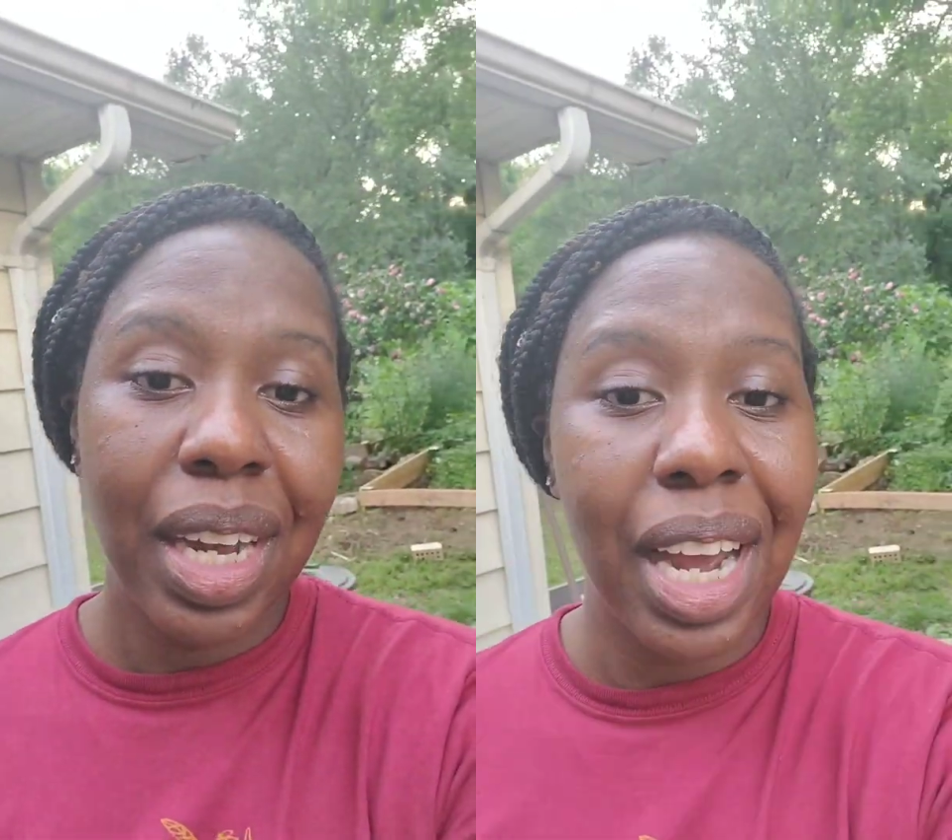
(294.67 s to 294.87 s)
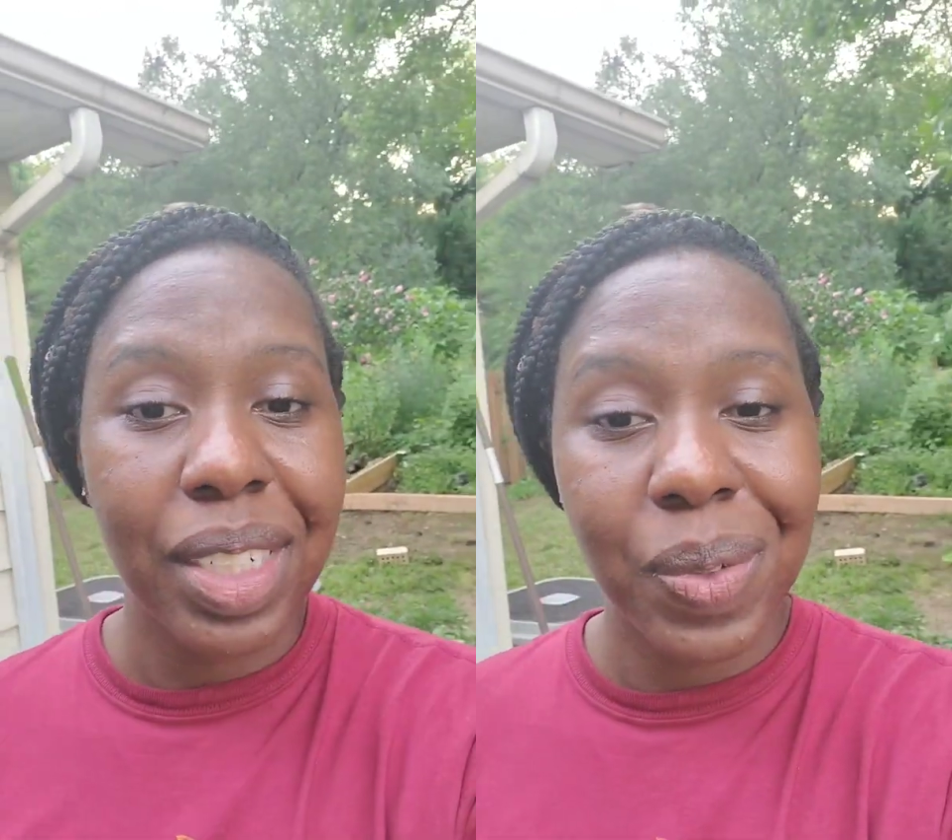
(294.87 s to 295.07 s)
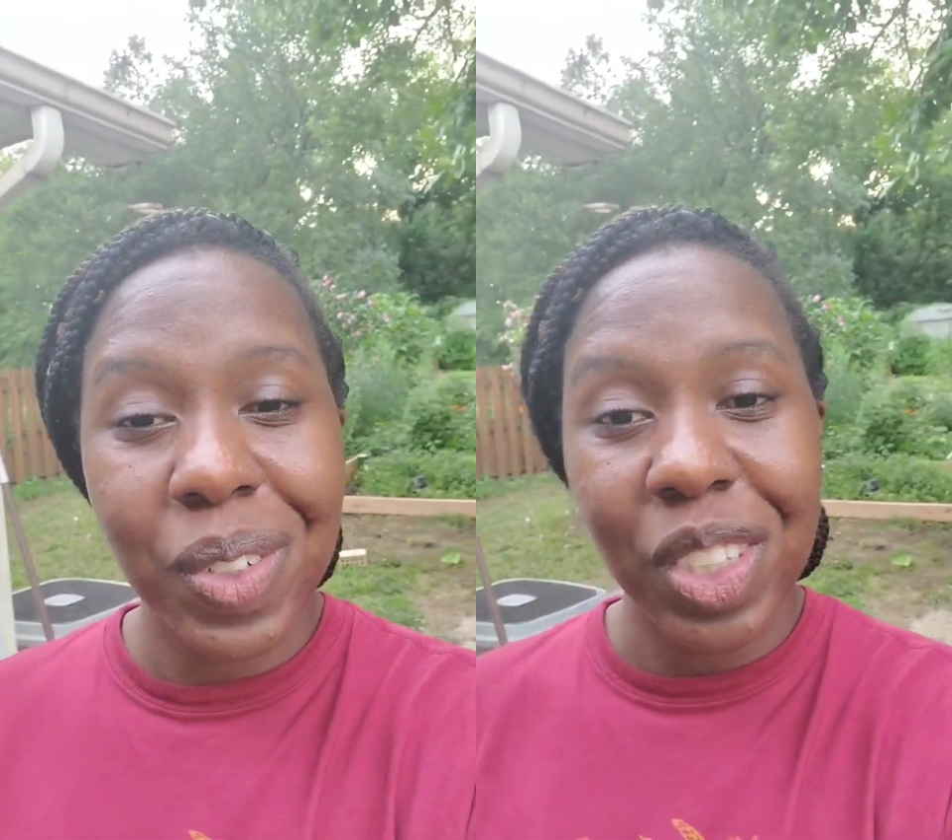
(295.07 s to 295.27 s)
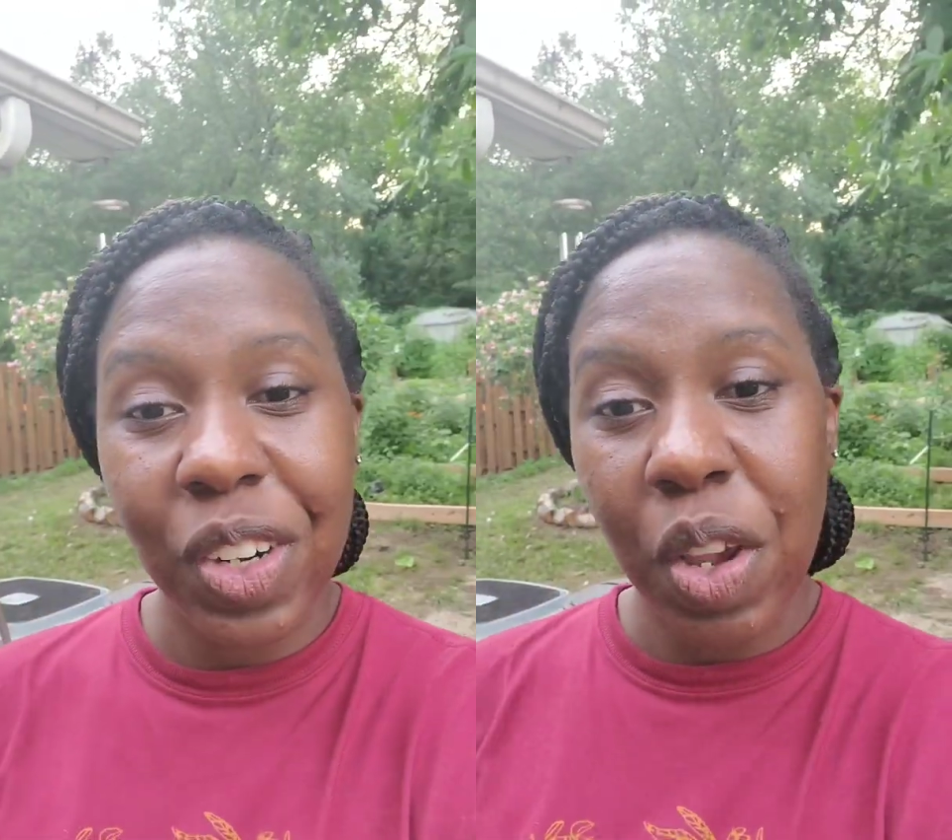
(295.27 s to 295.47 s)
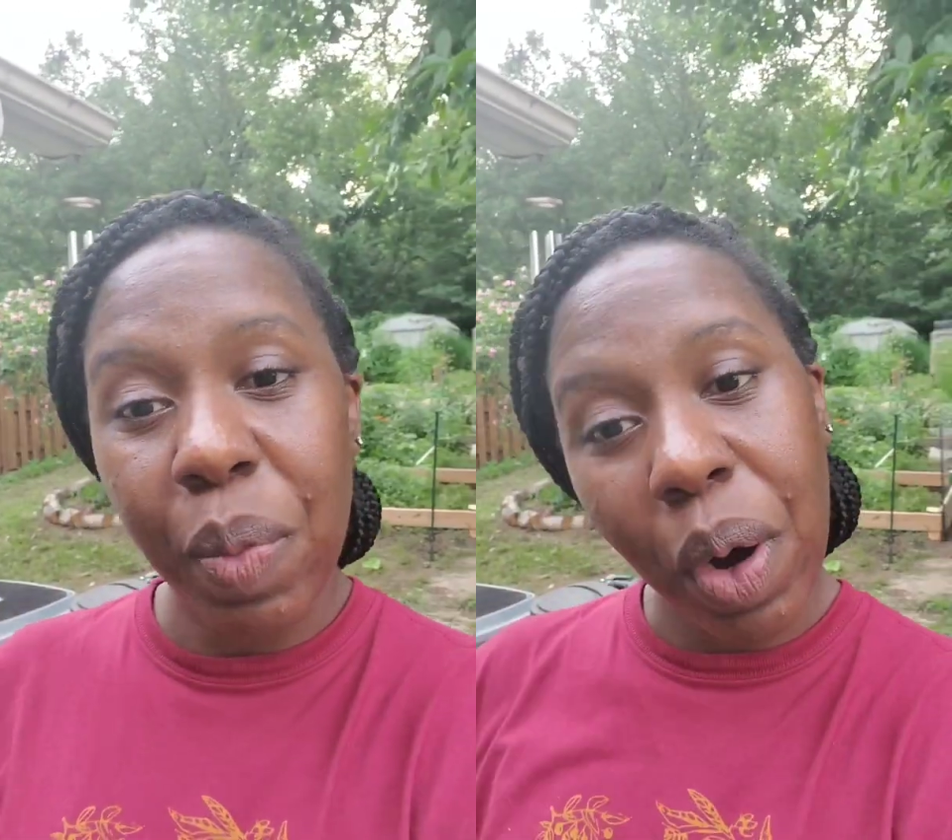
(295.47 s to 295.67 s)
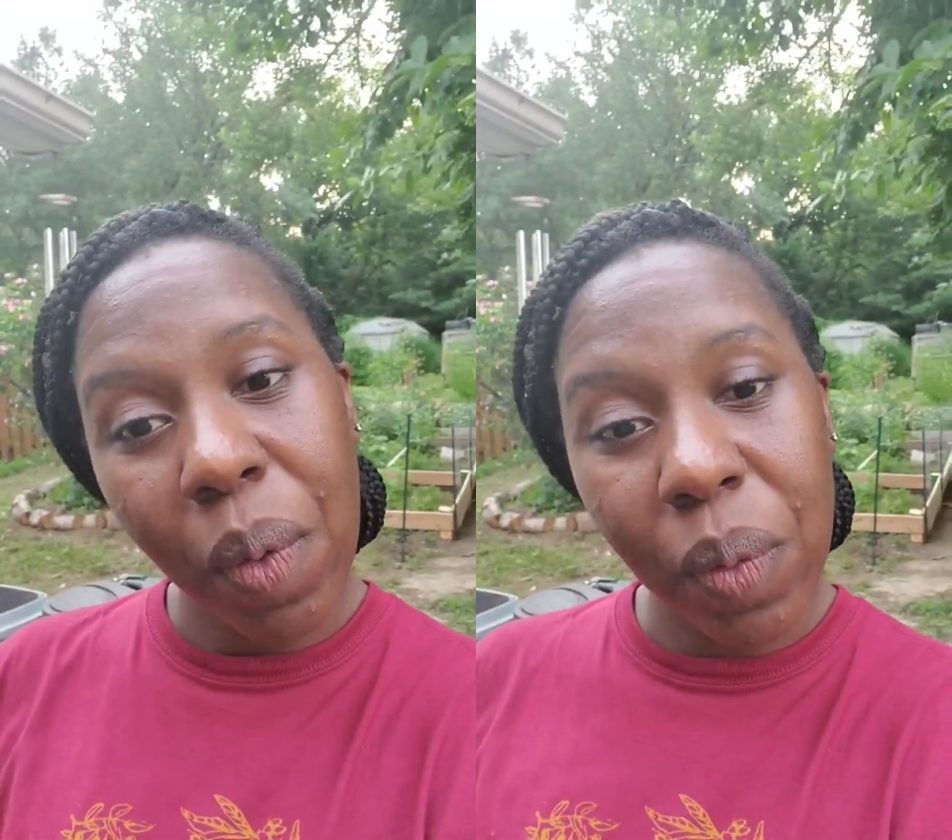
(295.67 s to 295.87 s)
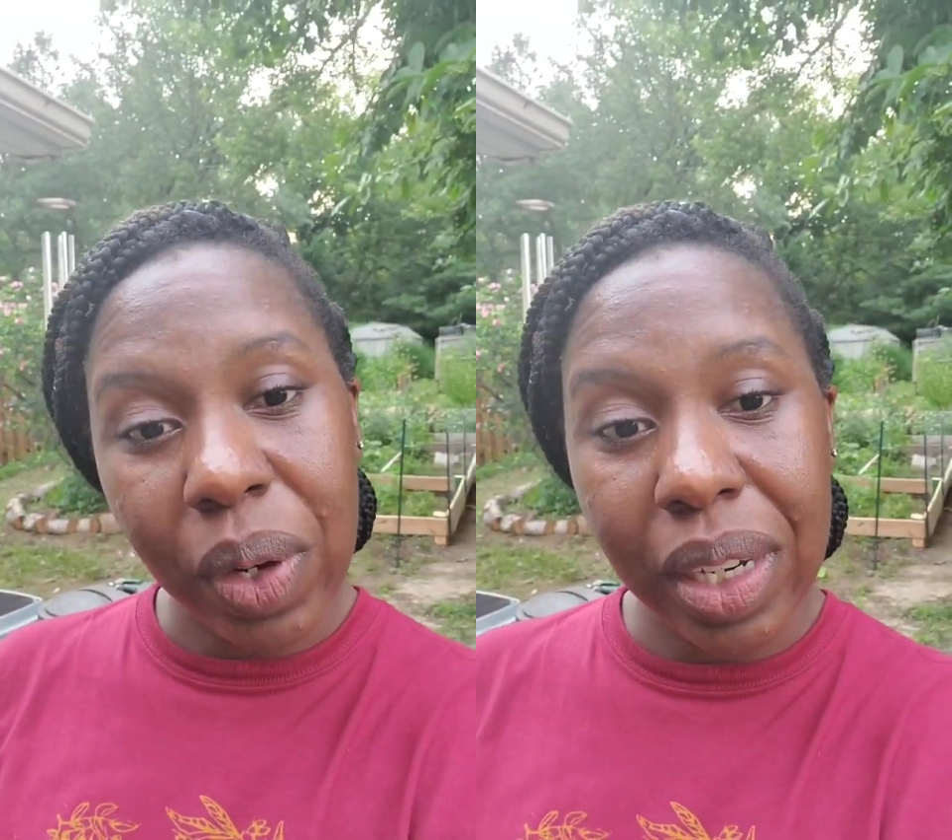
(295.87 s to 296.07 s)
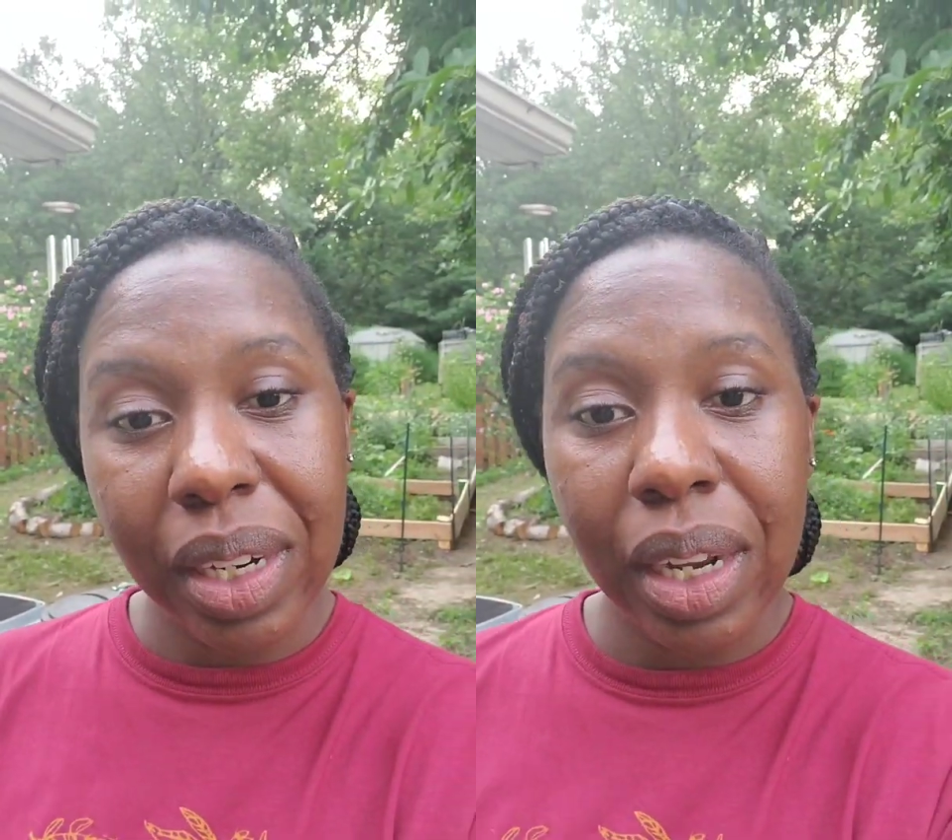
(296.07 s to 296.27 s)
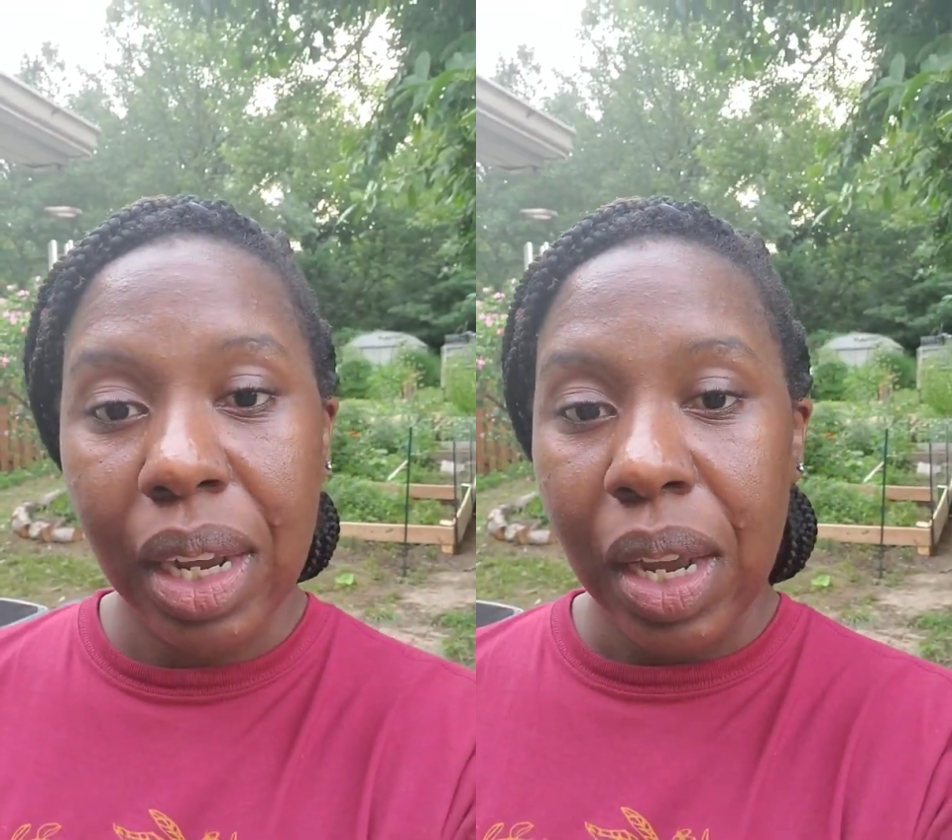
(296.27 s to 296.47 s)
I just want to show you part one,